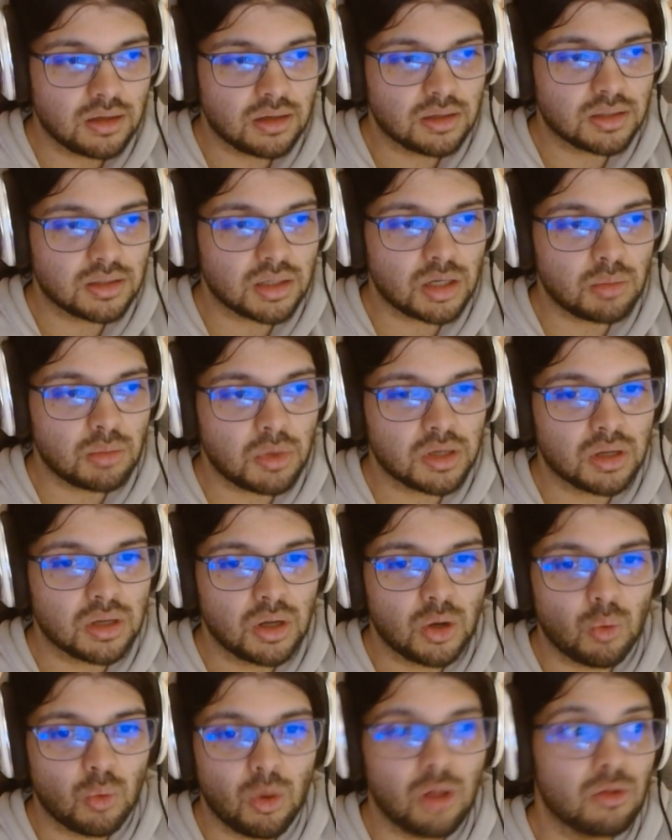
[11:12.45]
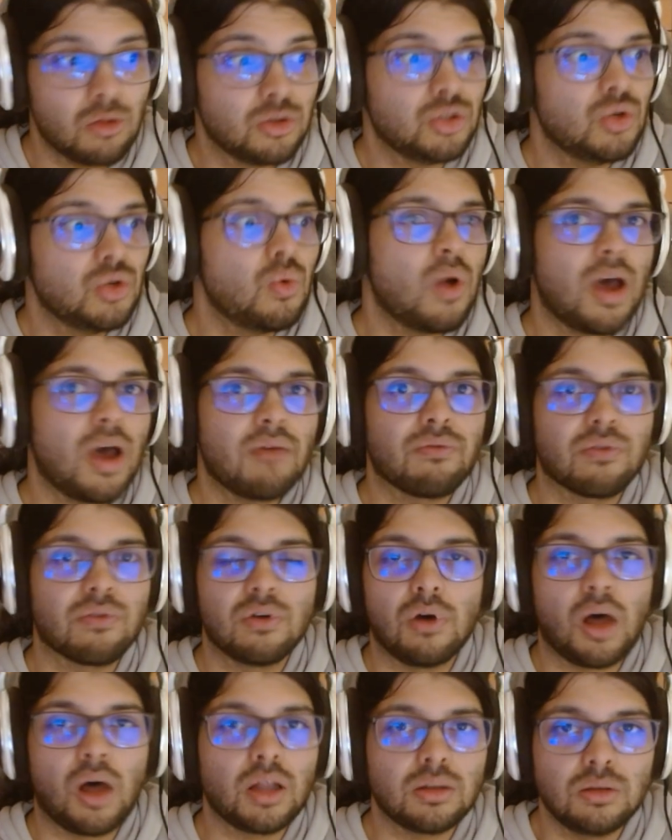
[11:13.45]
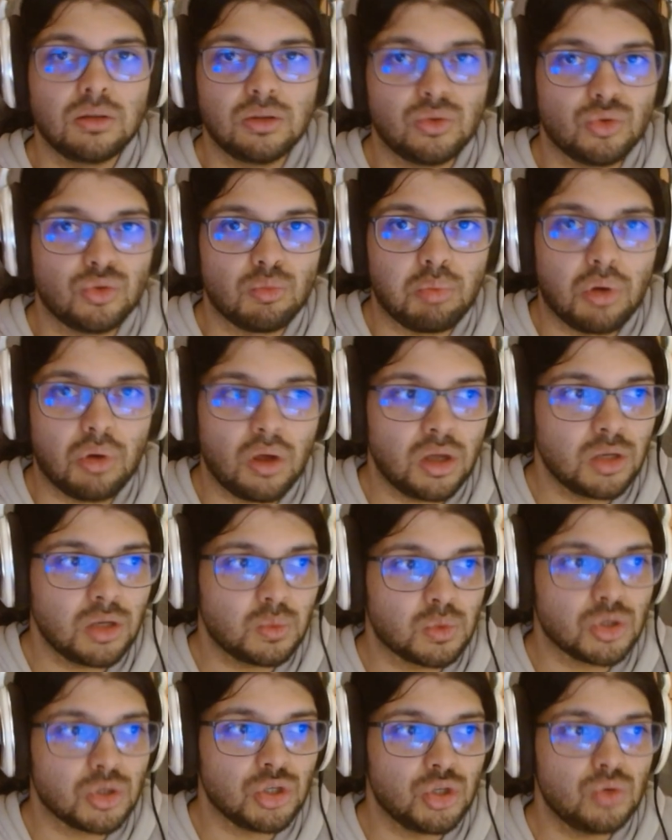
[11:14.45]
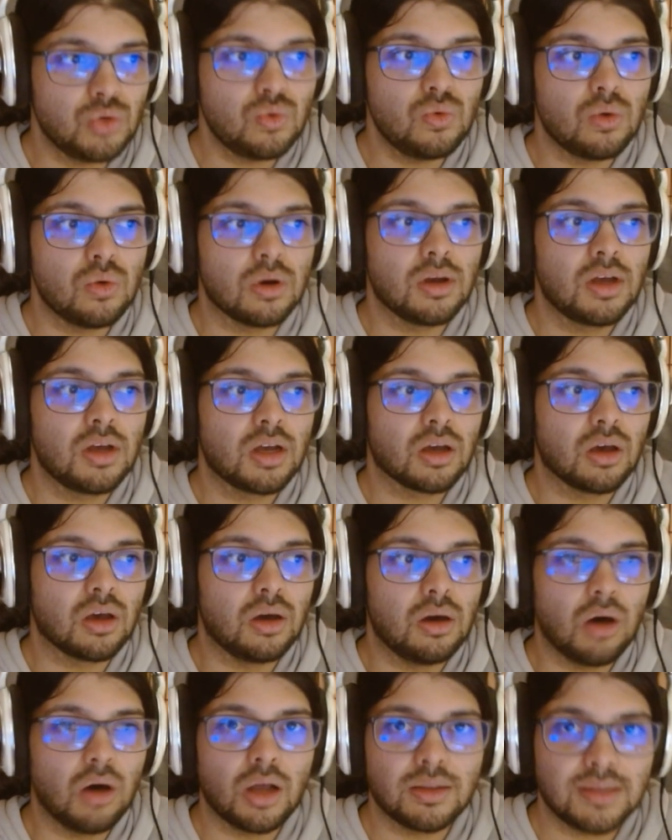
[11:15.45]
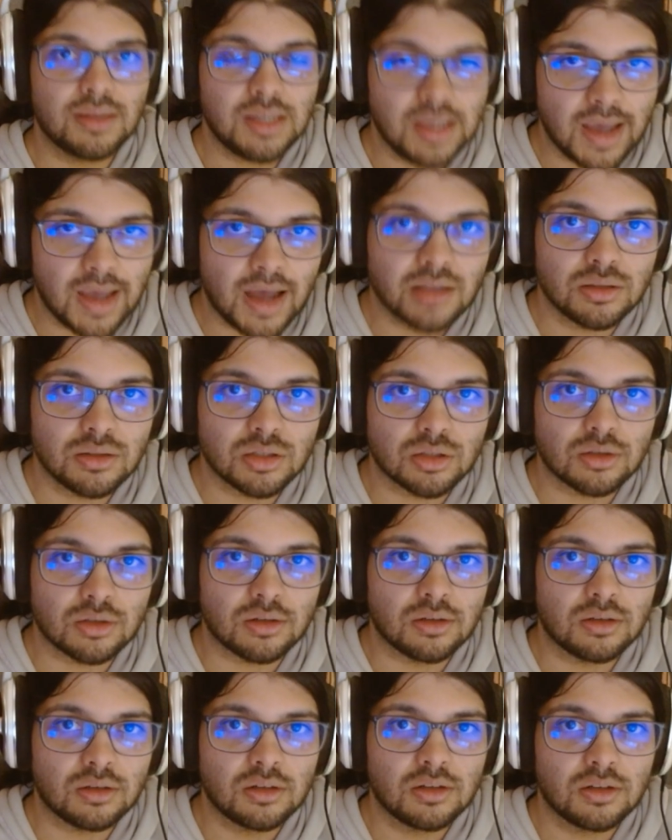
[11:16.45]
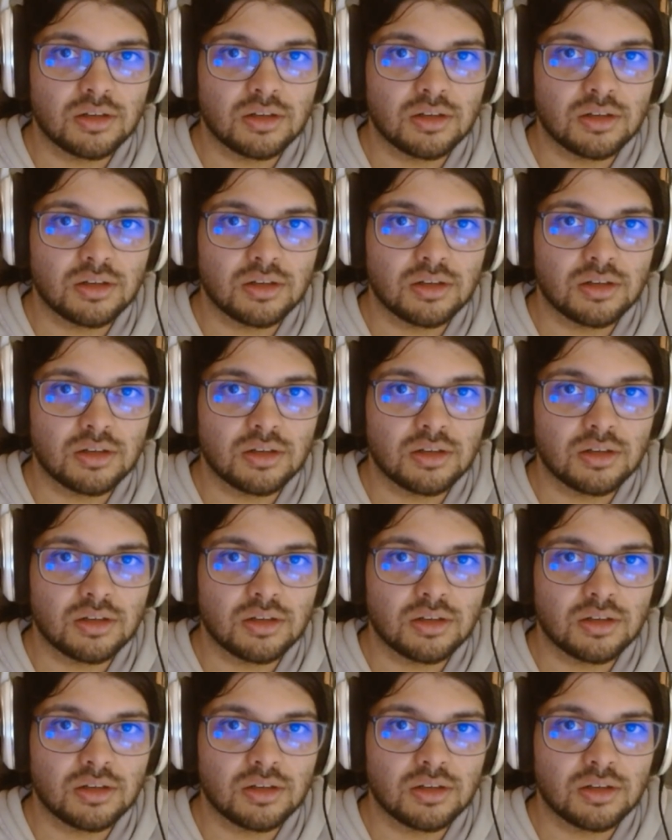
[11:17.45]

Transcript: It's all about, well, you have gotten to the point where you got the answer.